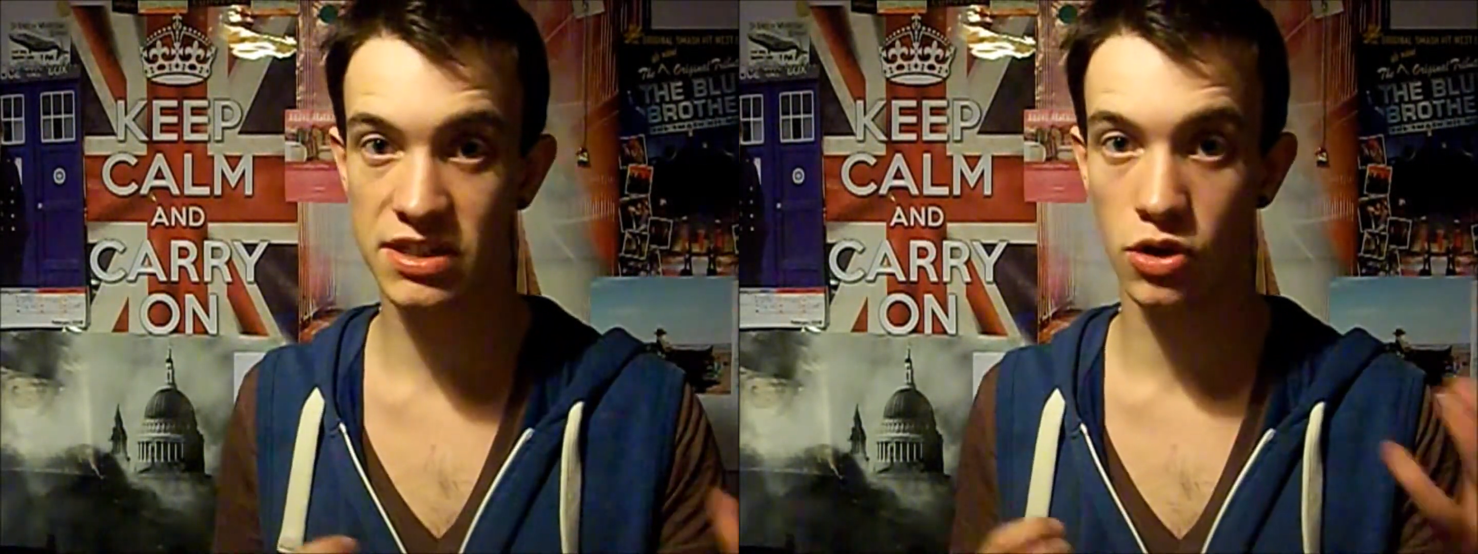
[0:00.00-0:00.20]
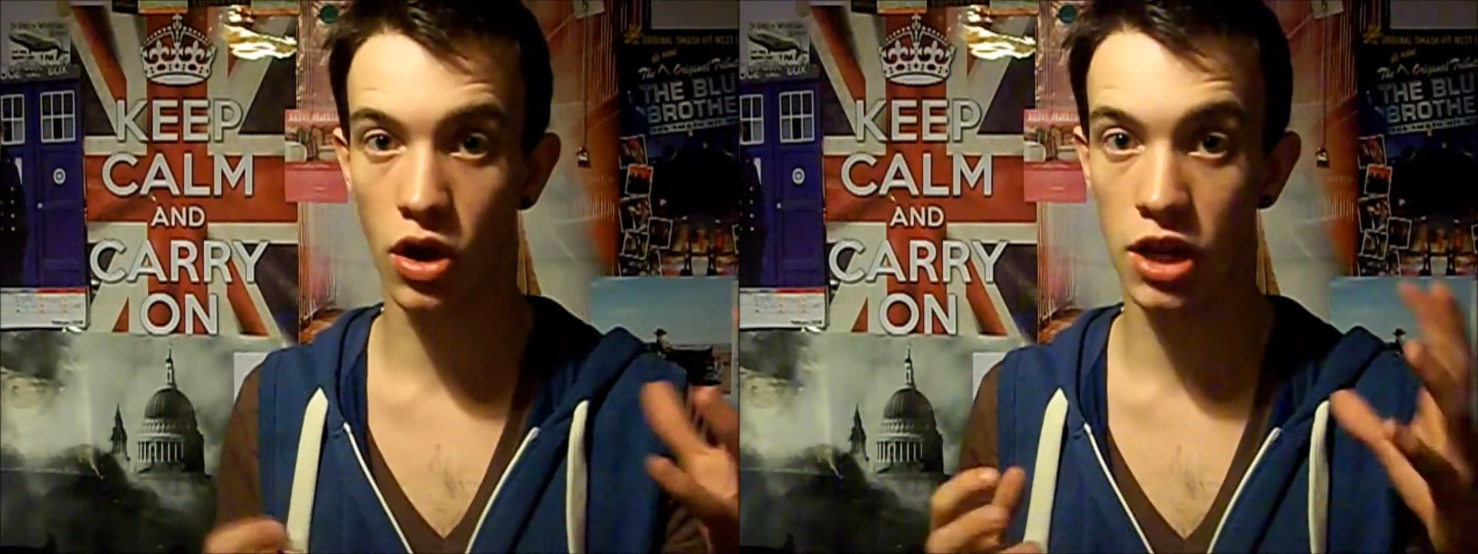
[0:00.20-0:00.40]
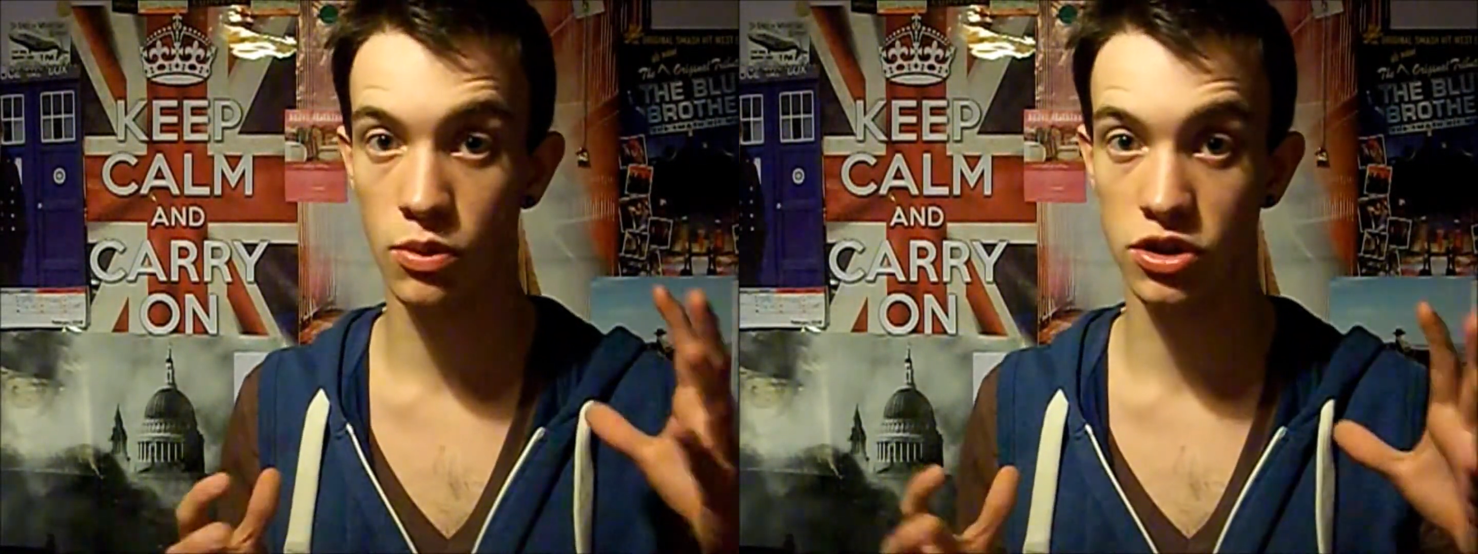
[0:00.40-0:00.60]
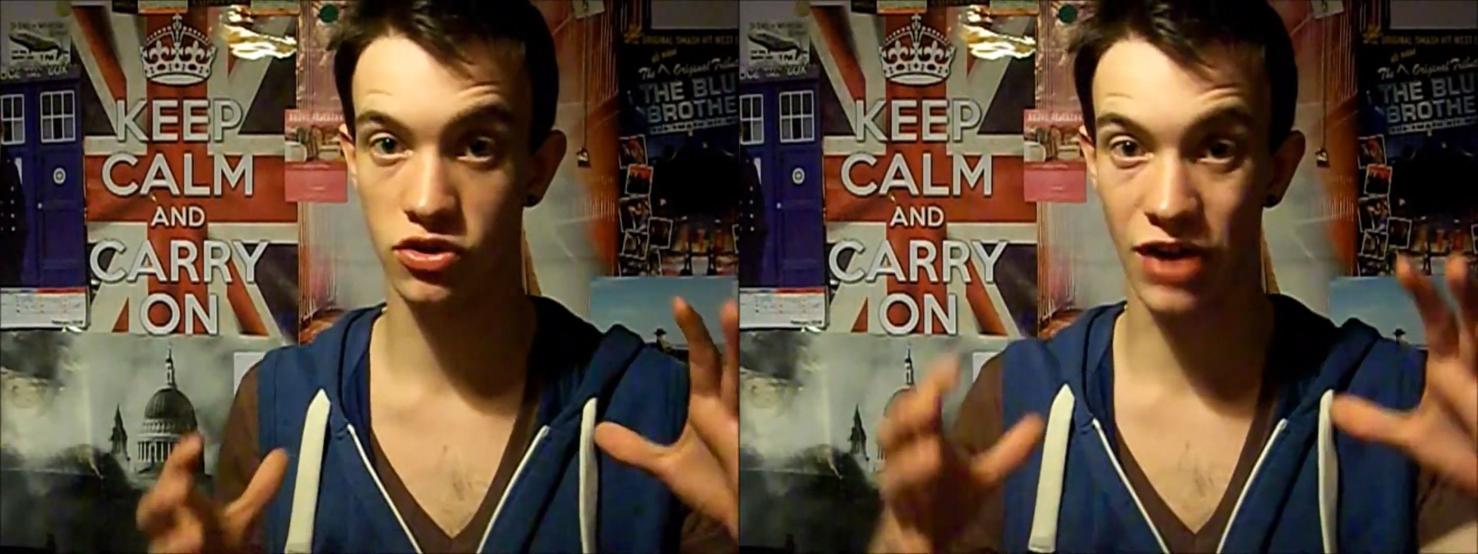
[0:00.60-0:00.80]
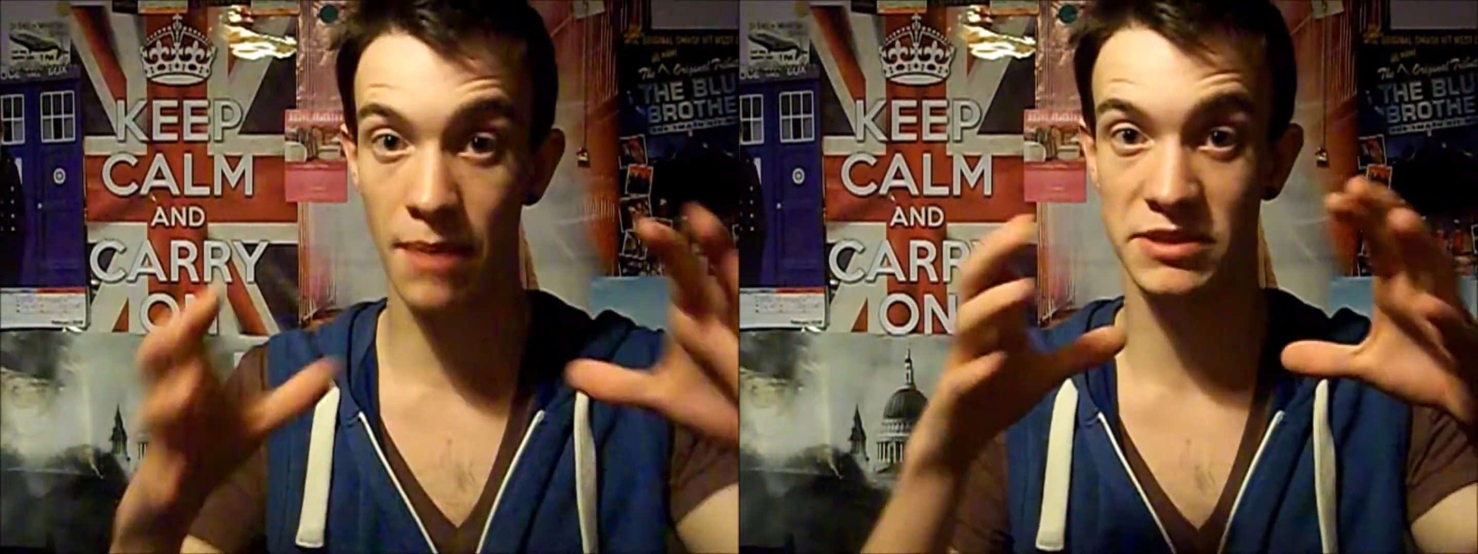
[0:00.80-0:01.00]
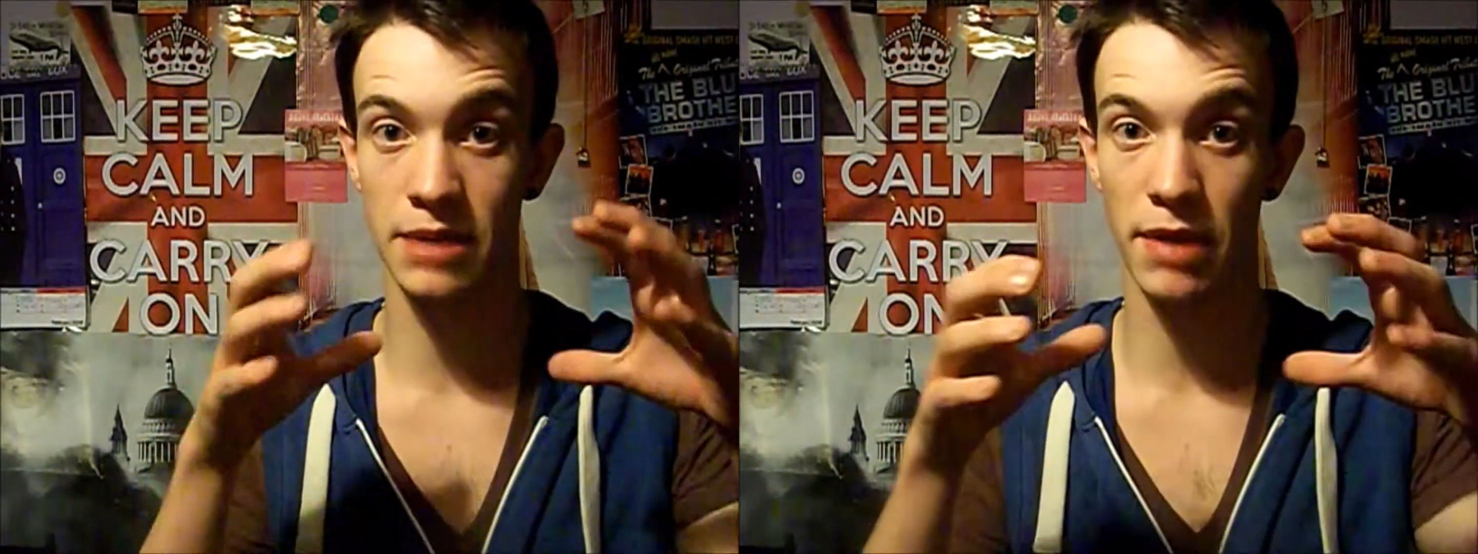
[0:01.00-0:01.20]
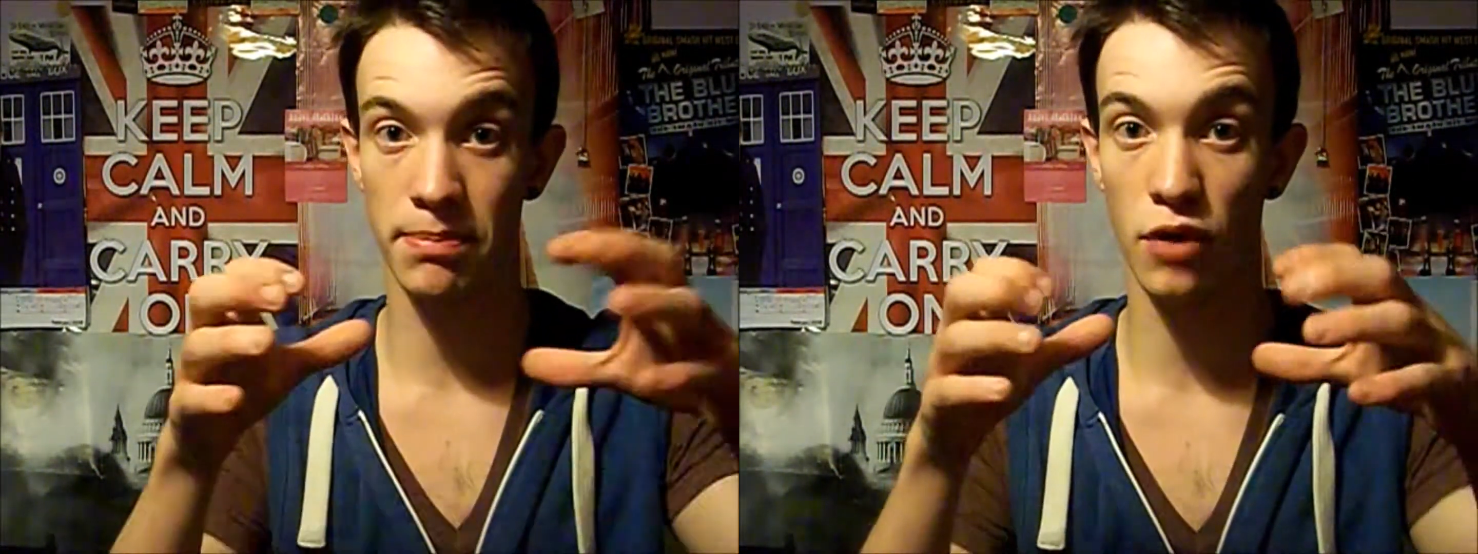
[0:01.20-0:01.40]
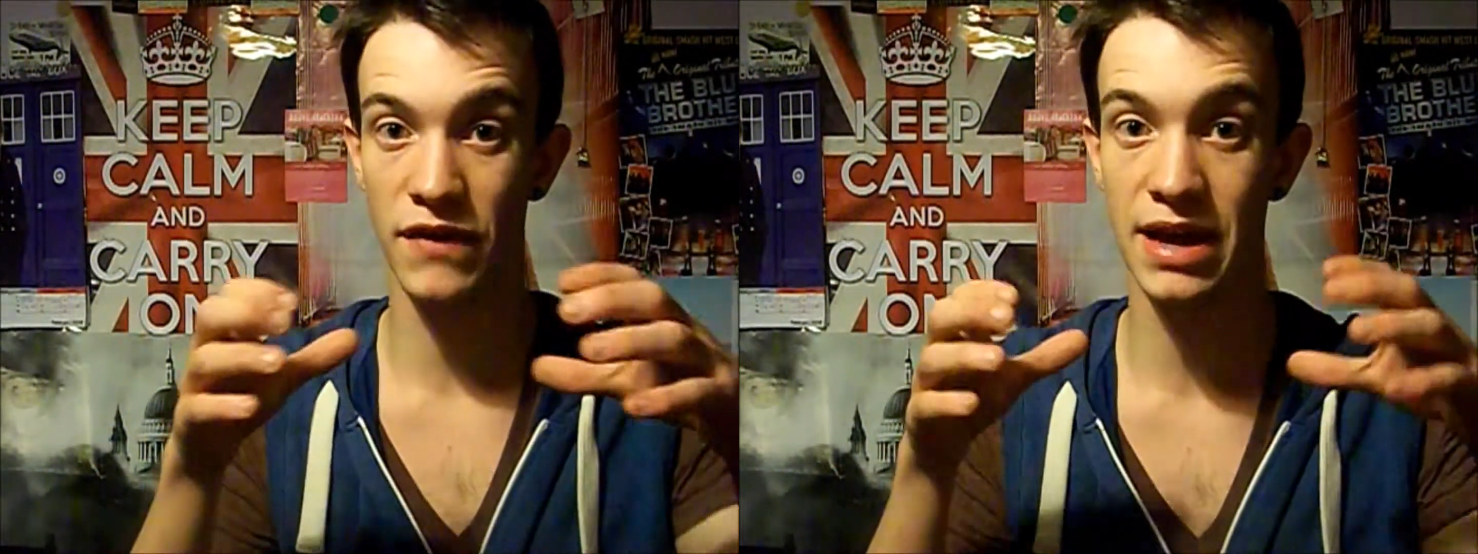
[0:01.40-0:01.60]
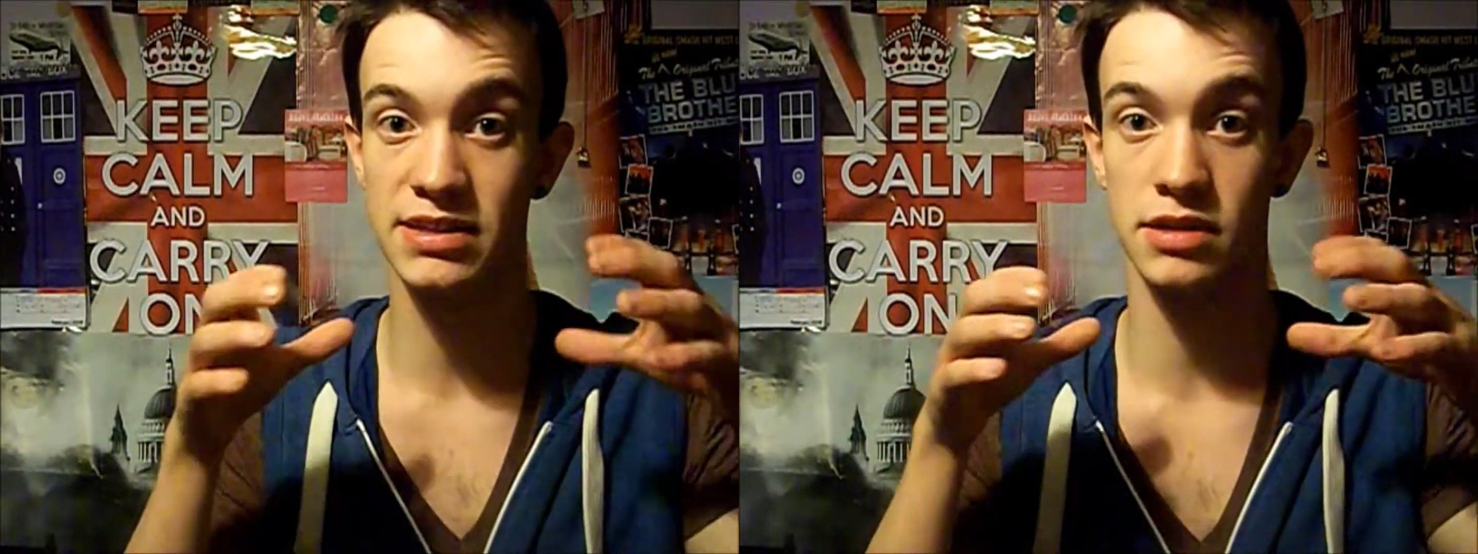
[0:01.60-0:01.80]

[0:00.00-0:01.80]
since Hollywood grabbed it by both hands